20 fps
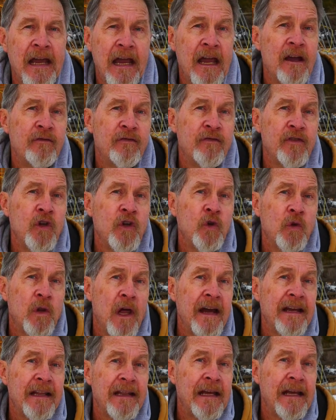If you
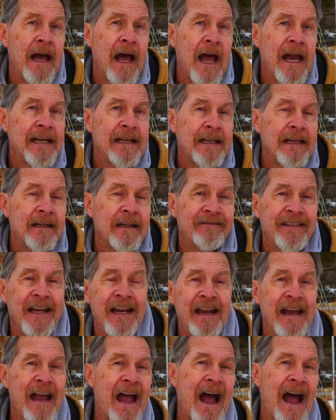like the idea of
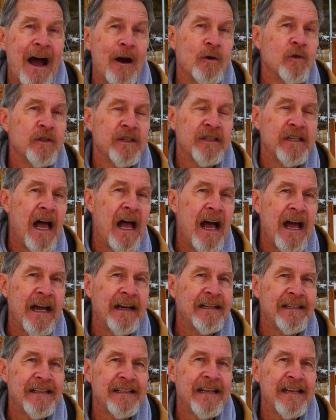getting
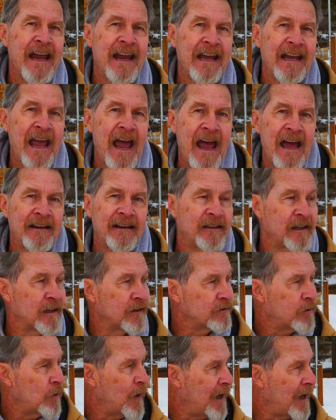outside and staying
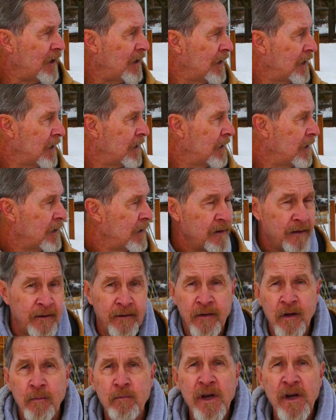active, well,
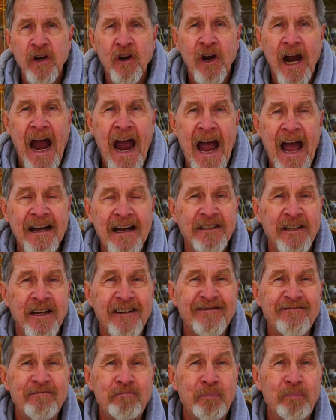the mere act
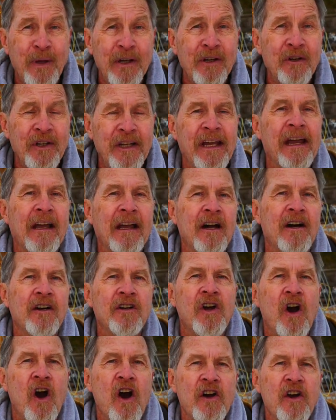of building a
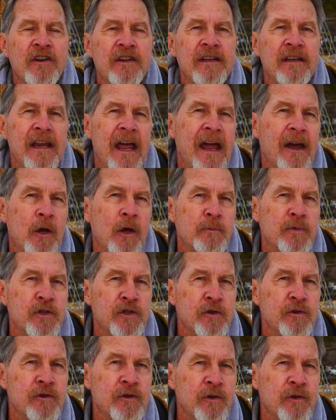garden
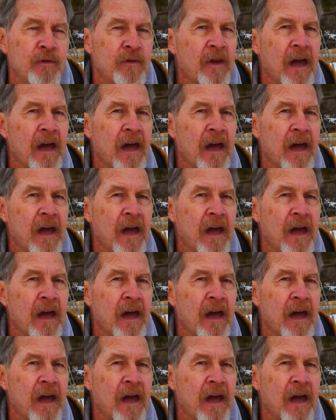helps you do